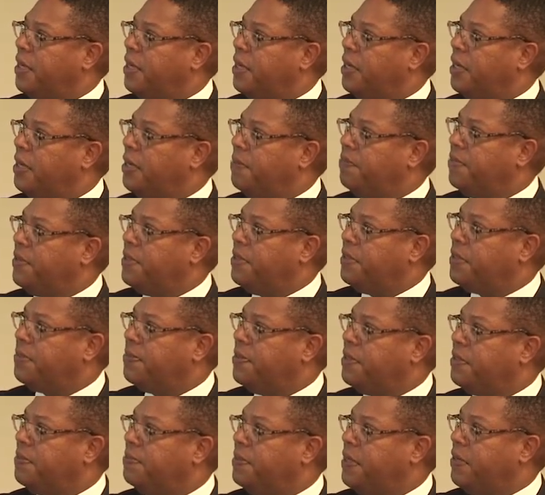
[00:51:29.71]

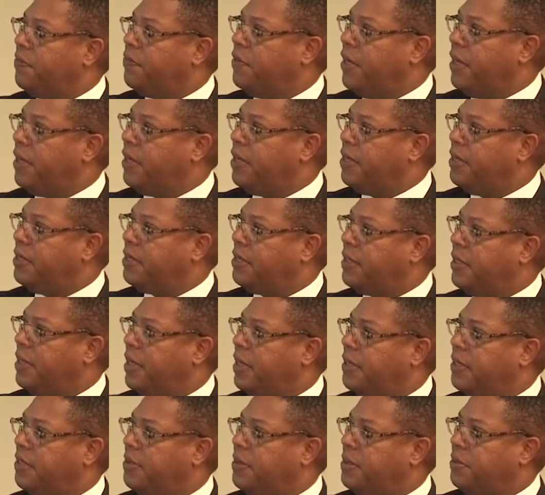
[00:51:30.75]
participants being randomly
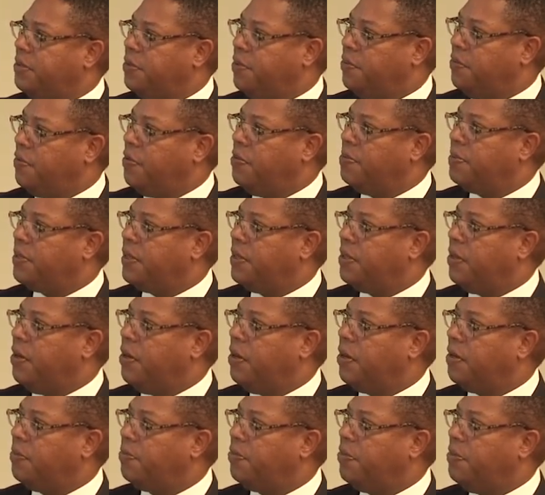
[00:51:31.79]
selected to groups and
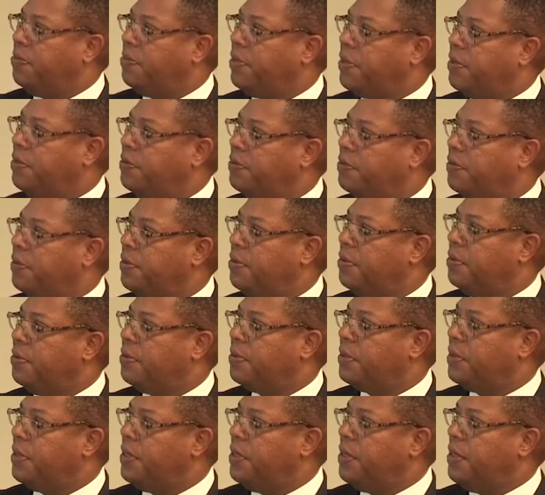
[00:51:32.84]
all appropriate
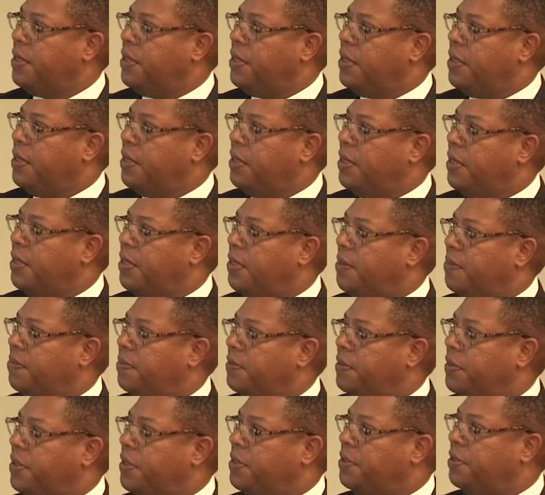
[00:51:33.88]
controls
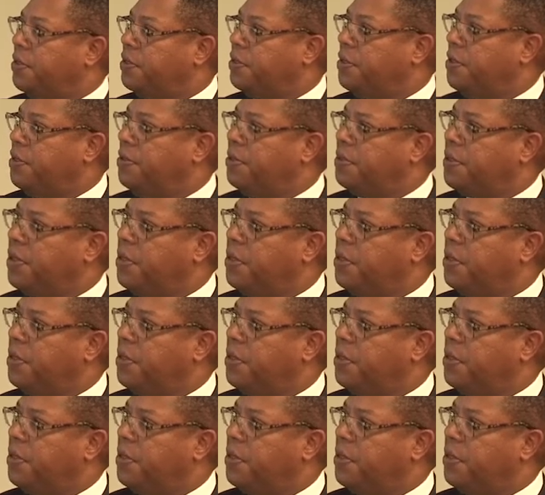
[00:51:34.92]
procedures used.